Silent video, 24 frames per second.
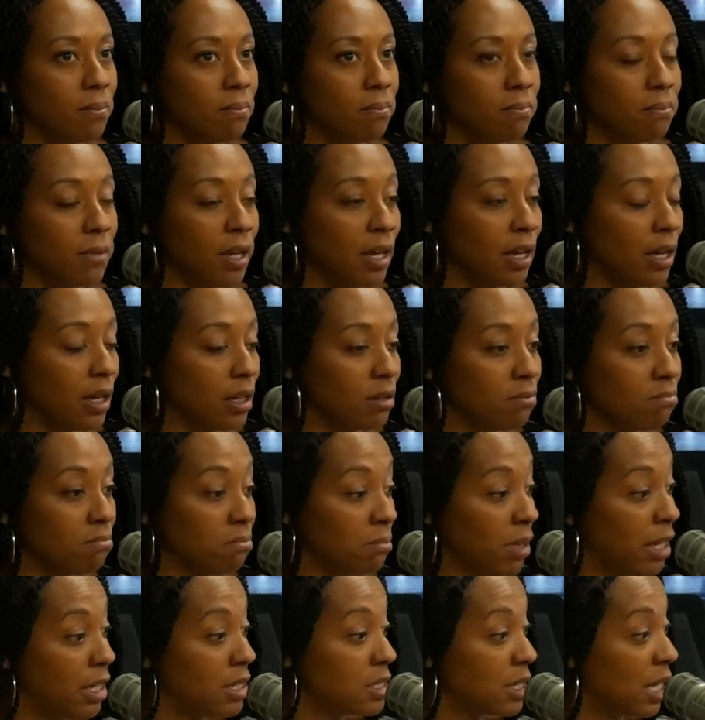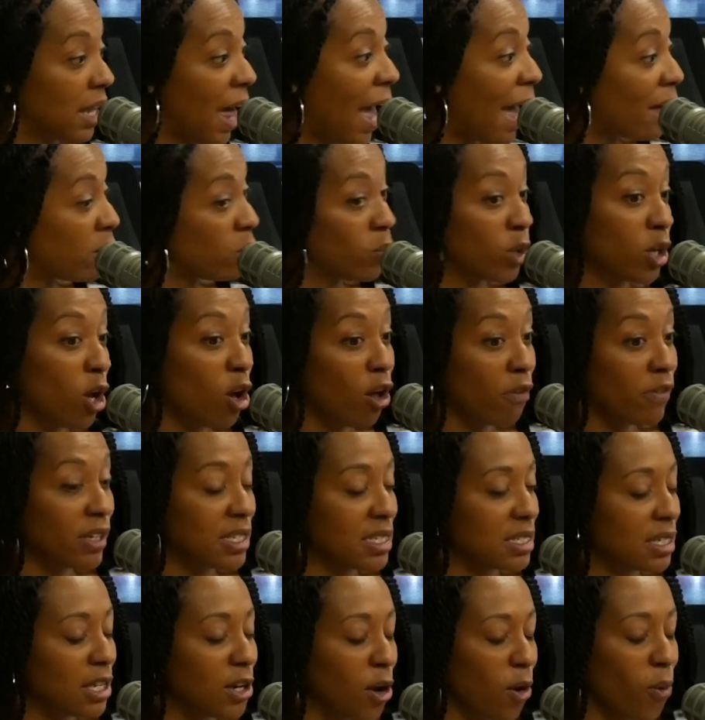And he's glad when all this,
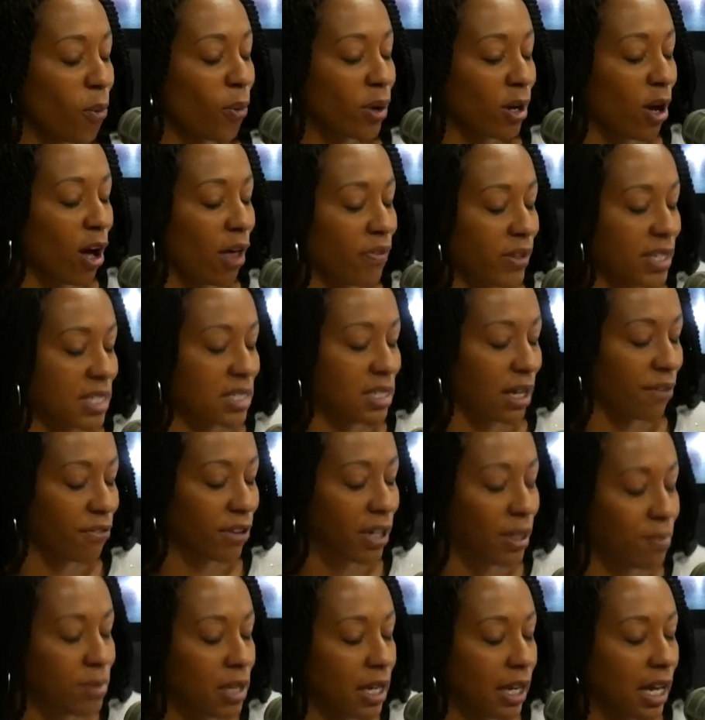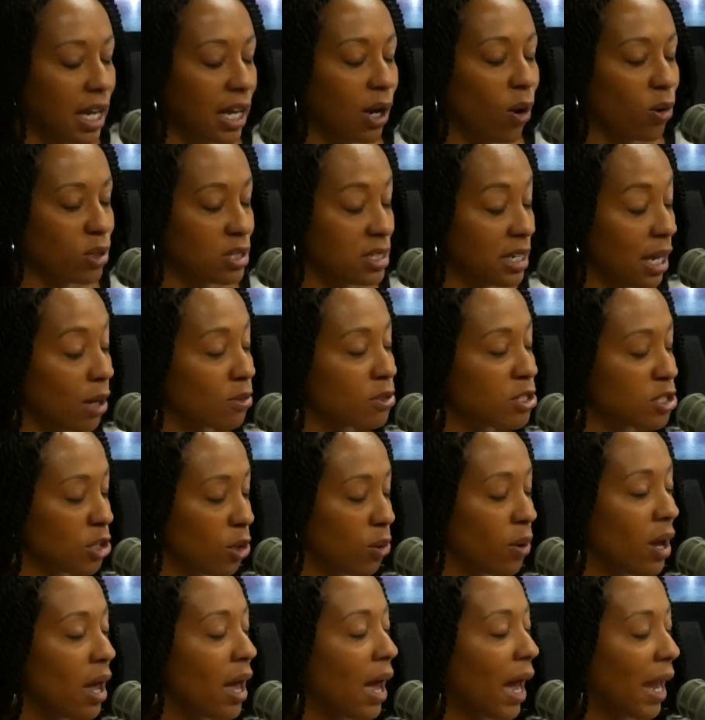when all this stuff goes down. So
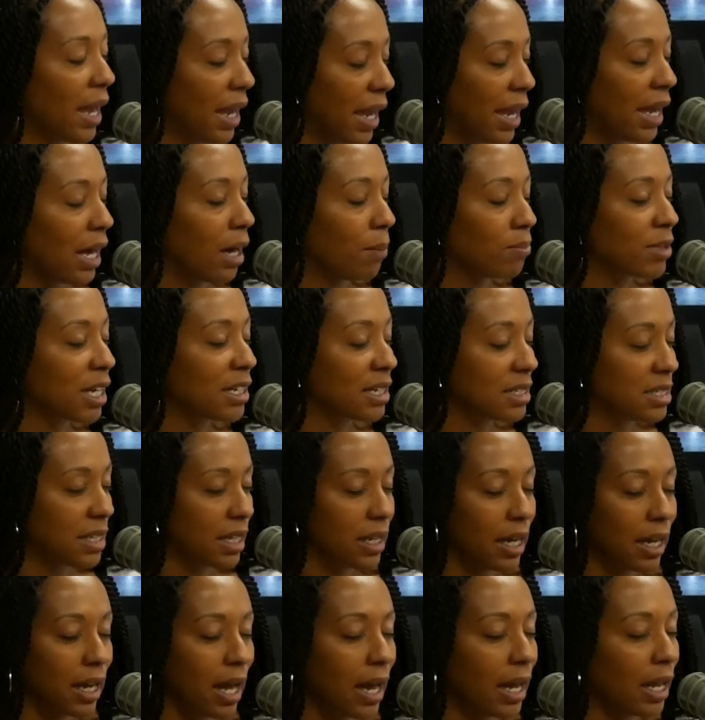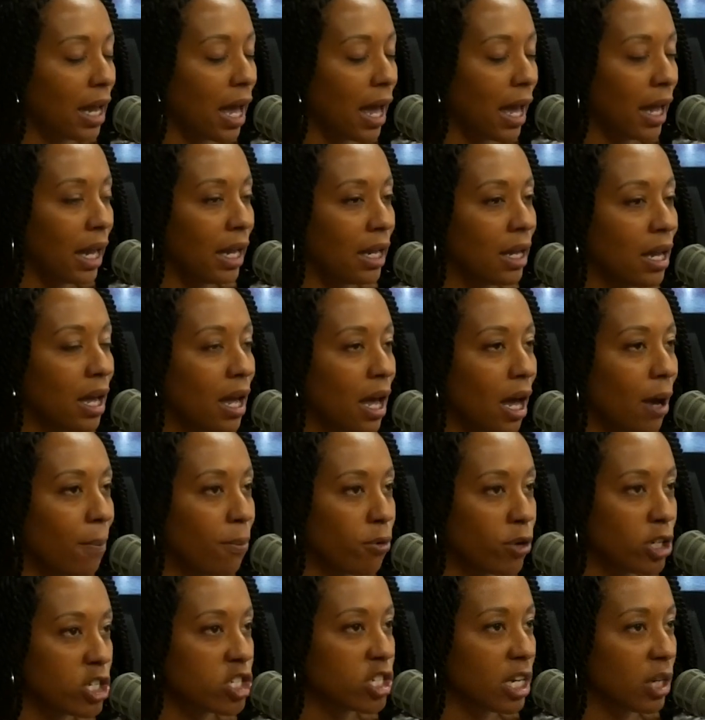I am, like I said, like I
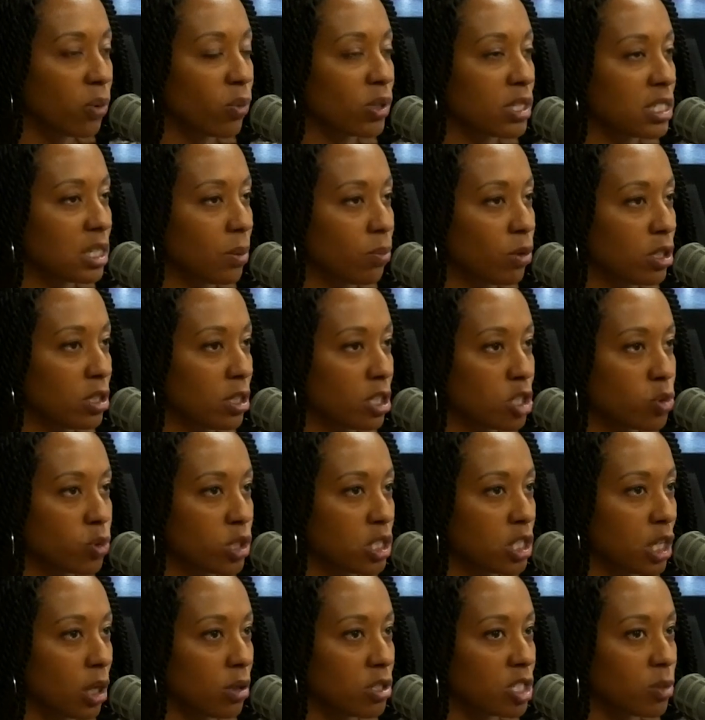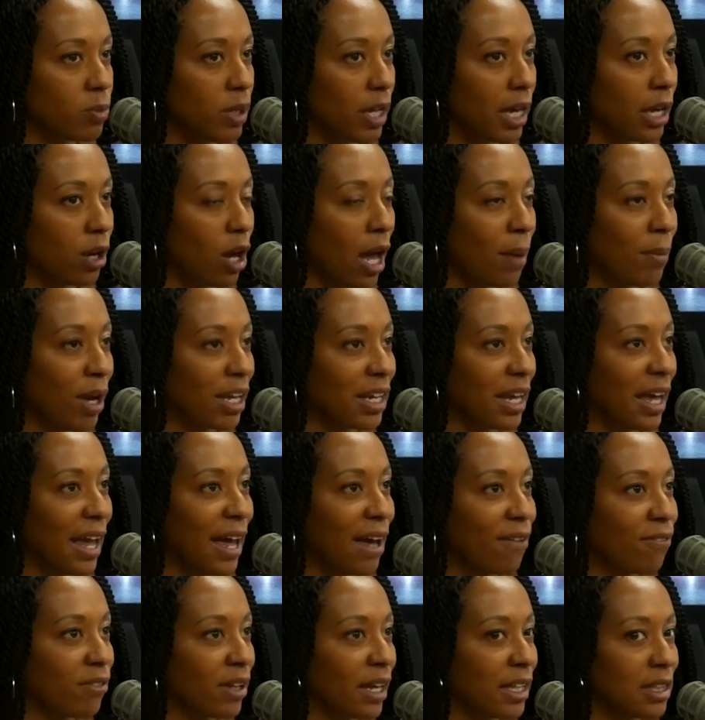appreciate when someone does reach out to me, and I might not
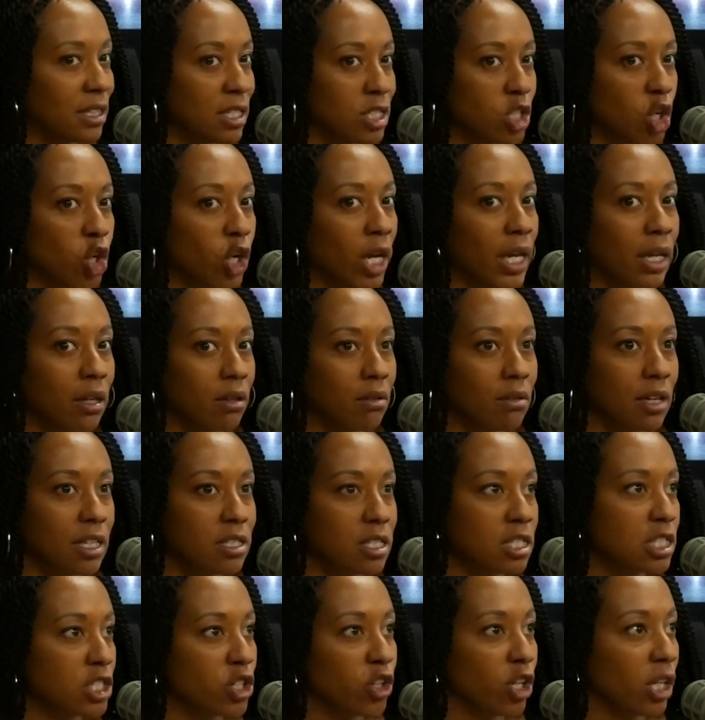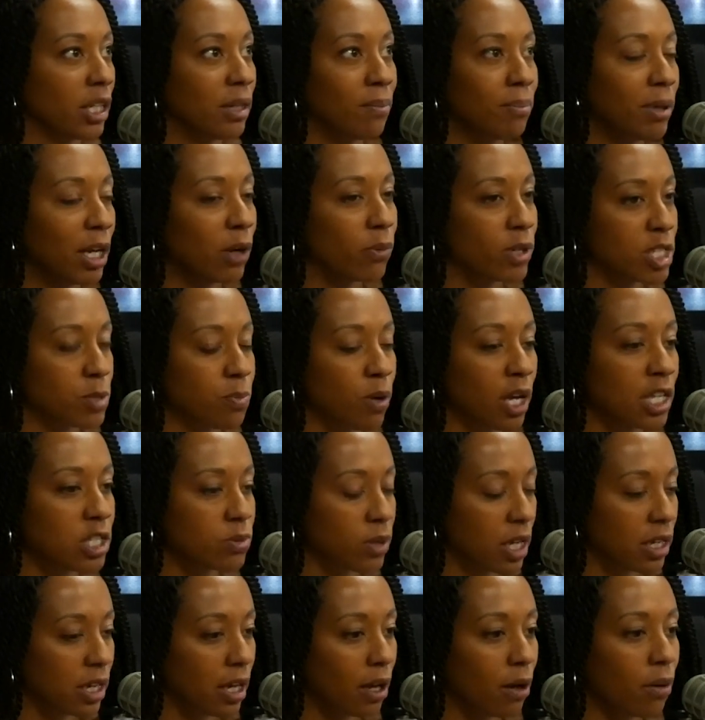have like this great necessarily big response
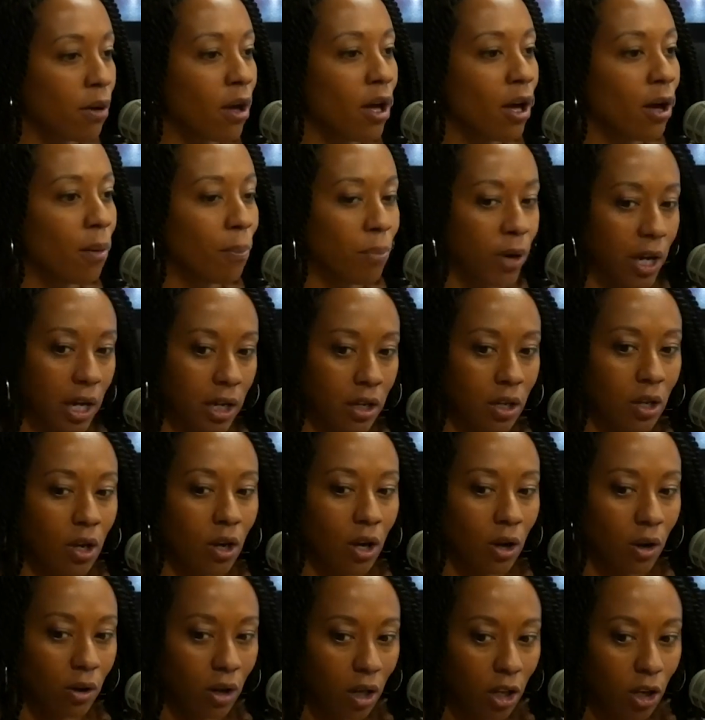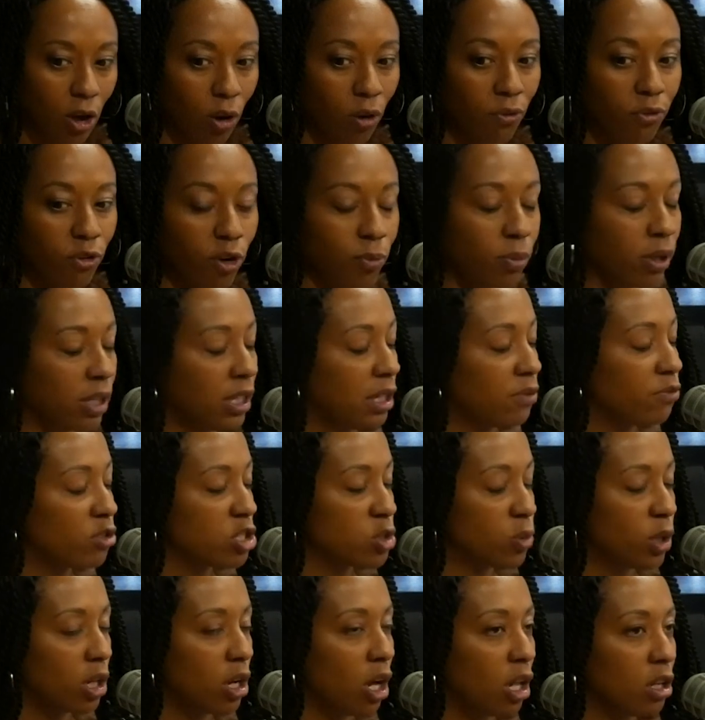right now, but if we're believers and
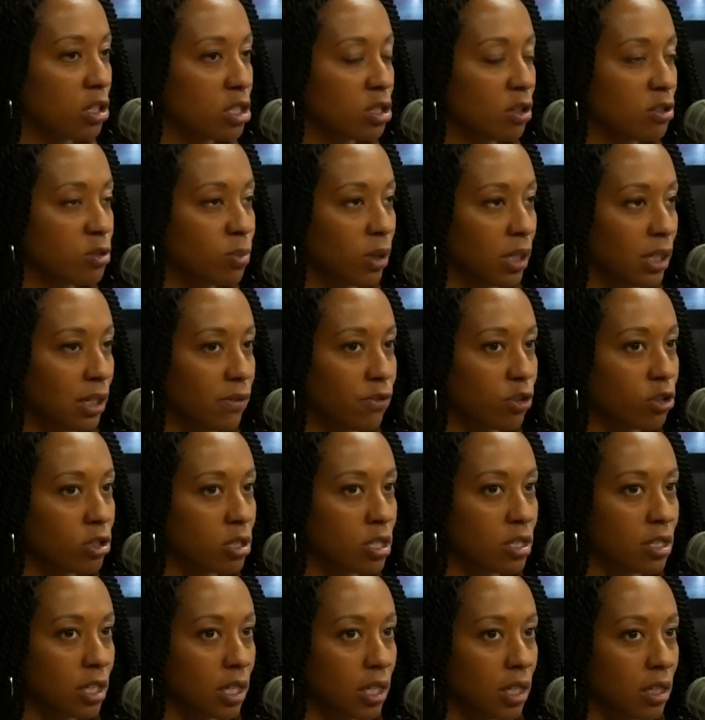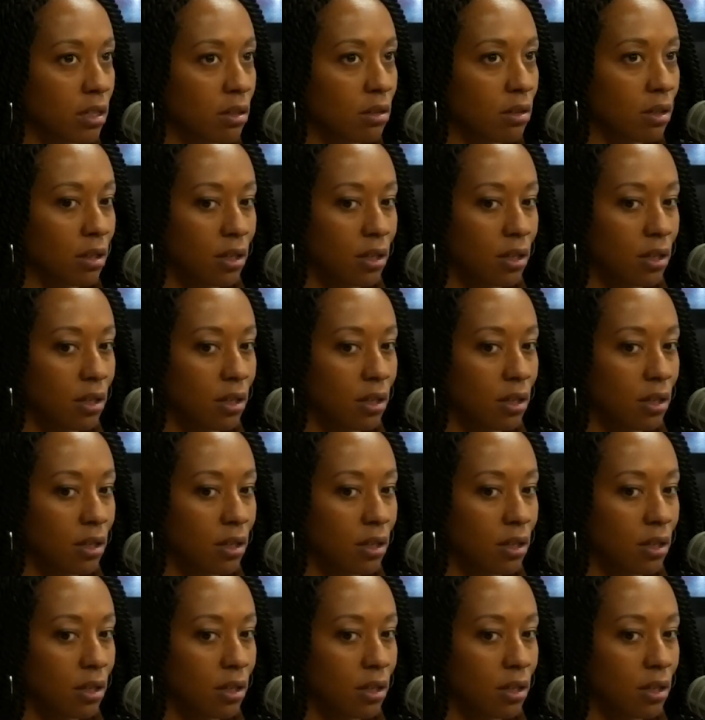we call ourselves believers, then